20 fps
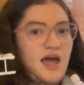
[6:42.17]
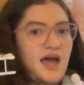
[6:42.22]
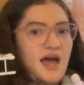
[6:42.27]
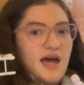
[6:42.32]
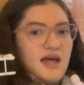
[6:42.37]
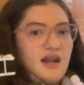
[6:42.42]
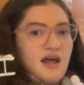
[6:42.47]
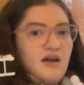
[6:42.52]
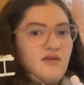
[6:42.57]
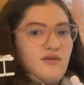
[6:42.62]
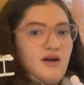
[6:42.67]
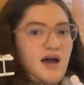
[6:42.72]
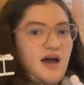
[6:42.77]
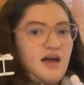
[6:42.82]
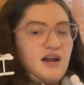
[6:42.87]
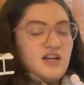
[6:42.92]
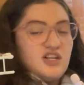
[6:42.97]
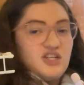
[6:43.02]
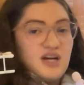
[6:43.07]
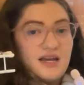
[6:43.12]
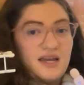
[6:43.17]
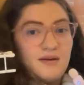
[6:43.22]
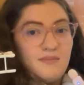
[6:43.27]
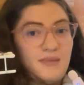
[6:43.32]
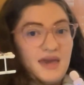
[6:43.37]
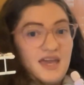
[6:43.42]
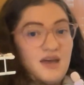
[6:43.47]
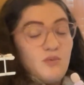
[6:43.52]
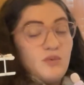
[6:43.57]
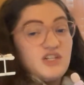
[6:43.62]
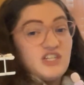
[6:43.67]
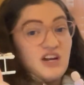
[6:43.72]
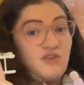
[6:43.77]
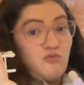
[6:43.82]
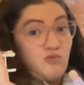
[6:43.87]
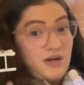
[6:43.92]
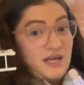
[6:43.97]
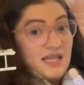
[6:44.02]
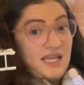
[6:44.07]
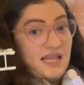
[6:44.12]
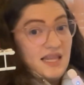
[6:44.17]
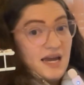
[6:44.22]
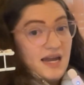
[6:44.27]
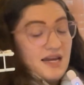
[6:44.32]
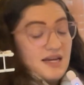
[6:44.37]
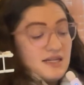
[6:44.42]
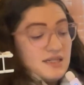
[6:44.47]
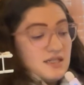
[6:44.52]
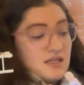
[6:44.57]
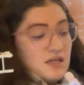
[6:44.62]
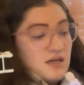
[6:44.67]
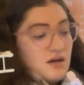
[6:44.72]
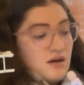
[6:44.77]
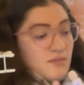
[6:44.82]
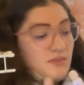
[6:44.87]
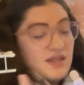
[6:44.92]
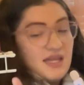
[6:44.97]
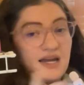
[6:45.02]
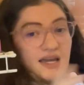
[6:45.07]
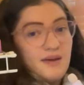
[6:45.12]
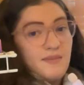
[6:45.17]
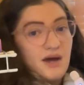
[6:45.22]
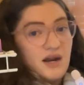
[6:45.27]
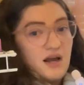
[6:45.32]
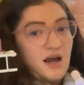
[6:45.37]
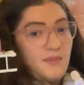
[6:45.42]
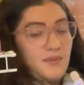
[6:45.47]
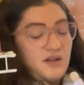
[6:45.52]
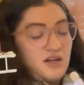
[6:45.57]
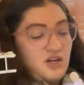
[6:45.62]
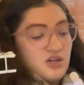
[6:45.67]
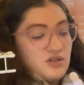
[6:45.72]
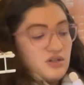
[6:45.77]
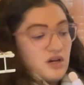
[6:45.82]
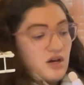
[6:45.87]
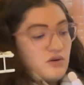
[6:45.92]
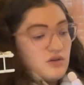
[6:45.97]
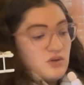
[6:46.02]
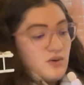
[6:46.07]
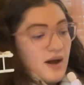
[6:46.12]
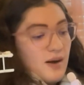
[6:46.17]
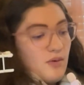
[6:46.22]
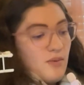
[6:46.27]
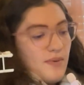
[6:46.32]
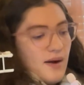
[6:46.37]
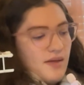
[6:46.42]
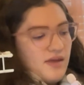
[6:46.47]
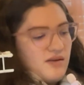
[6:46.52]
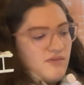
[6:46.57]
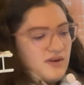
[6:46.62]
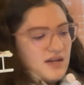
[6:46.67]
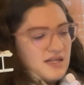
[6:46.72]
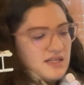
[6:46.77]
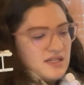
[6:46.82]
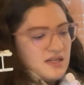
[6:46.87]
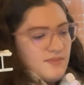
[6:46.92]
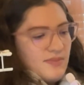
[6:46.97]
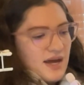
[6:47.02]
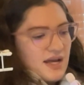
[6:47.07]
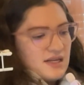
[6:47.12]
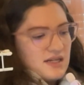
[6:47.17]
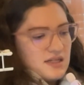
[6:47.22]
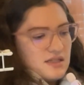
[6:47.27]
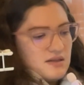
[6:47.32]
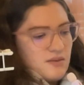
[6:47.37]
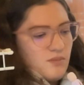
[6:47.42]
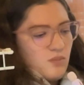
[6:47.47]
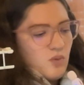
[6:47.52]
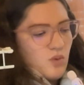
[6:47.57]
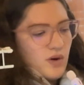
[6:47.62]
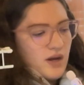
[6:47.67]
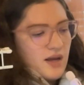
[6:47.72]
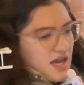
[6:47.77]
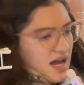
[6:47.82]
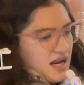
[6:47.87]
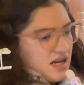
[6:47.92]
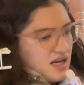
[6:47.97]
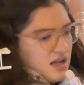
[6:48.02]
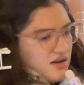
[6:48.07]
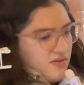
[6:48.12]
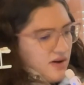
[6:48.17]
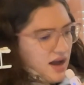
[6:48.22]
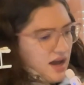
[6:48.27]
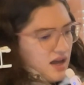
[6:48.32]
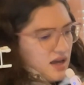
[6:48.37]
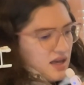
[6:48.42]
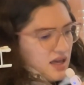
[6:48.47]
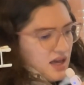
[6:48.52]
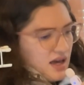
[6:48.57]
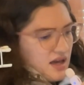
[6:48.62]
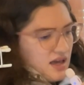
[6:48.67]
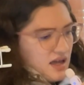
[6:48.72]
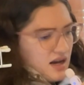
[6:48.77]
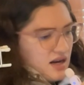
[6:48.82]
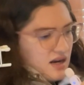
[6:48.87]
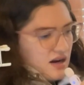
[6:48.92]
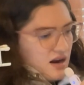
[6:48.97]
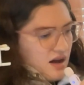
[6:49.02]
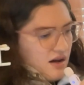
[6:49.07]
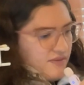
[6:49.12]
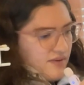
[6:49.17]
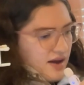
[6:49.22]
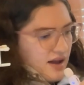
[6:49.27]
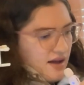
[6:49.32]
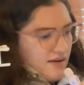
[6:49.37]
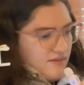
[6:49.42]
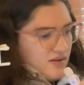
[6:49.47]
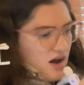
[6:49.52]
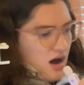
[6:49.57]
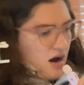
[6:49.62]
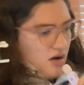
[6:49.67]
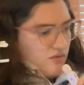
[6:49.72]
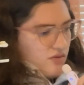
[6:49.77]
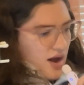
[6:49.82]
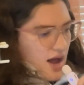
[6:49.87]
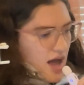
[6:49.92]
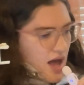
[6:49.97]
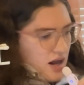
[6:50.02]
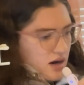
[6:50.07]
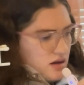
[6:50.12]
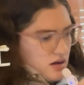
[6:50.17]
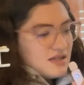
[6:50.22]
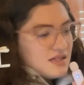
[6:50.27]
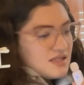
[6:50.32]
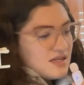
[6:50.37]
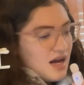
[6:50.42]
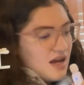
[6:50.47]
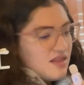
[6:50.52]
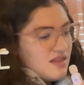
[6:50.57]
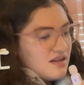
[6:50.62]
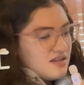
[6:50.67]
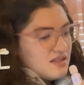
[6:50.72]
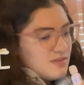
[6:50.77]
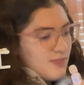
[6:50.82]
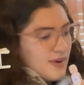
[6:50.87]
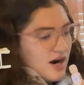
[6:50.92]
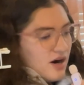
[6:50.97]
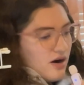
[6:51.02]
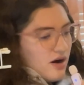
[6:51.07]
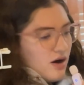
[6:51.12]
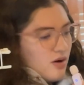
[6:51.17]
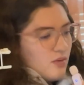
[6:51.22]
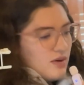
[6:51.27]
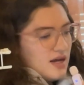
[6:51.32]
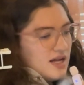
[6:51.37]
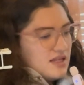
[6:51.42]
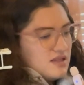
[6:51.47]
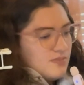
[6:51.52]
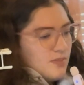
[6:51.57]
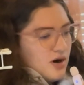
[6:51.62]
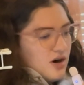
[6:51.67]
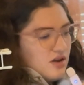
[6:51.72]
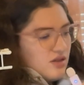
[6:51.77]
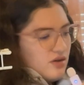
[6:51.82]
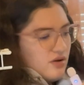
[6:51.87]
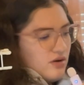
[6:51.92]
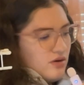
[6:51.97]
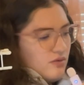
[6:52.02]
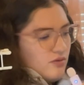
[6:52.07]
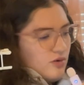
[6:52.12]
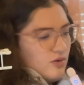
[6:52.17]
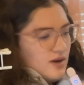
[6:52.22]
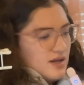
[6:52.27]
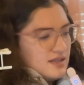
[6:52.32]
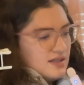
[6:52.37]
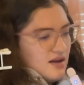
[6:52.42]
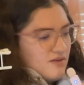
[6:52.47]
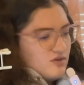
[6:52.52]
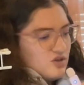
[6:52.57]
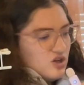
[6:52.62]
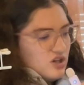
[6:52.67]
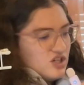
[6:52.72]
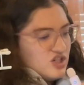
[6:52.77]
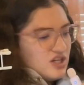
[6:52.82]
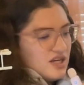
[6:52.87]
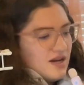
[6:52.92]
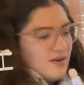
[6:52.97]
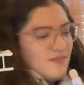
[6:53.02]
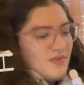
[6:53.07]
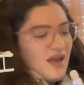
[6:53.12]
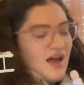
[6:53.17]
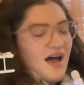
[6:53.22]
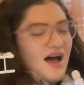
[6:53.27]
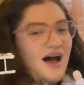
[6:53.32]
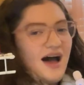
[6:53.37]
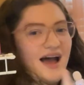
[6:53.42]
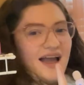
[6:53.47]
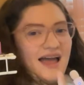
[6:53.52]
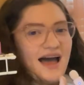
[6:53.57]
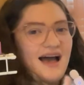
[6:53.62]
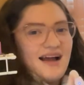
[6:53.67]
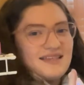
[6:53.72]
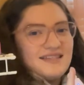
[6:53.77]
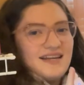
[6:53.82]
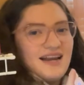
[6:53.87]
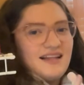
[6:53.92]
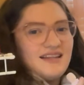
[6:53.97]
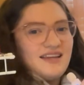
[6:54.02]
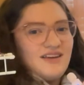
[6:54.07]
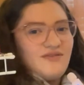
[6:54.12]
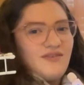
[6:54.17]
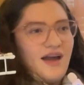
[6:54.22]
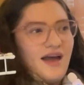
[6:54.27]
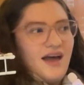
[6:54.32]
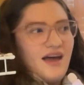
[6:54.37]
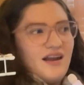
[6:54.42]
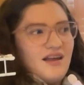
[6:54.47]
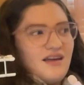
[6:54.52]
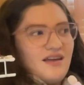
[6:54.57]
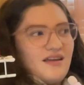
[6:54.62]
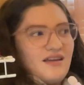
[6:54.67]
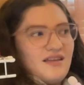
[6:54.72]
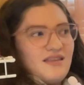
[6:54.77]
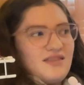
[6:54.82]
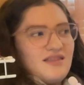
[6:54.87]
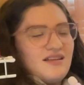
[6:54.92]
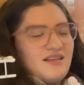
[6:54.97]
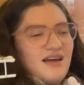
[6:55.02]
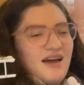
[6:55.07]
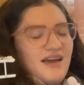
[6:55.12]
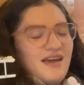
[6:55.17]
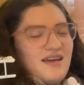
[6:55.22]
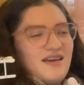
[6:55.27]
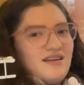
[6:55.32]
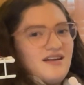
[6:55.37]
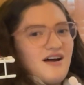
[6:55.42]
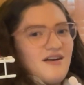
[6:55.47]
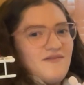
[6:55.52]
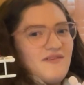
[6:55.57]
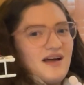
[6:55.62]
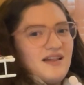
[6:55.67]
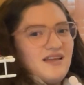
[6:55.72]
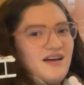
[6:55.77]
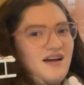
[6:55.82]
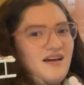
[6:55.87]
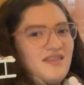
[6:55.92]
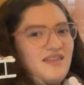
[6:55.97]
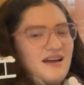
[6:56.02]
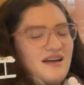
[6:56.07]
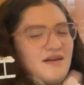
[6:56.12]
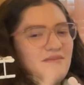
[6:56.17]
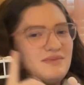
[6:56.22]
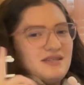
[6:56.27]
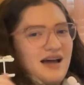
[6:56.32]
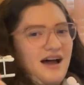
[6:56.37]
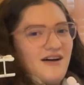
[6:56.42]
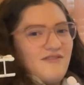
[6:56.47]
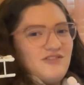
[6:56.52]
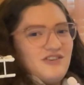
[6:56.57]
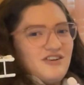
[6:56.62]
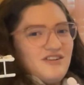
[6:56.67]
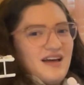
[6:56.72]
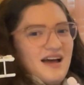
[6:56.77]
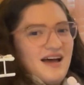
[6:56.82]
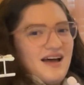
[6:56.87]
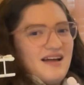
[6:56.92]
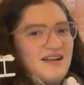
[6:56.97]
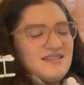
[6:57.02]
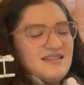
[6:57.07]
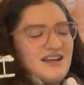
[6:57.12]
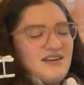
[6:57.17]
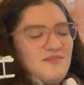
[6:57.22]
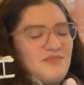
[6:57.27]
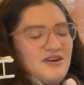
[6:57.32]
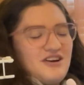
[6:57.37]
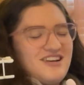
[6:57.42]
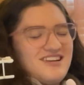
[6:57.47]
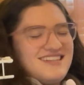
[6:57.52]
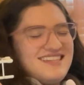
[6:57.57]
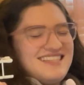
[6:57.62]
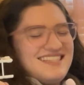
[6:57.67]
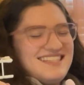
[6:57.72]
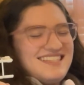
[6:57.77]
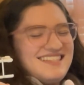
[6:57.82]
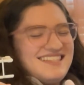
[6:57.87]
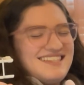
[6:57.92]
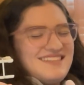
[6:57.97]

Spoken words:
and I read Check and Mate, which I really liked. But that came out a couple of years ago, so I will probably read Deep End at some point. Kennedy Ryan Can't Get Enough I have not read. Scythe and Sparrow is part of the Ruinous Love trilogy. I accidentally read the novella that comes after that set of books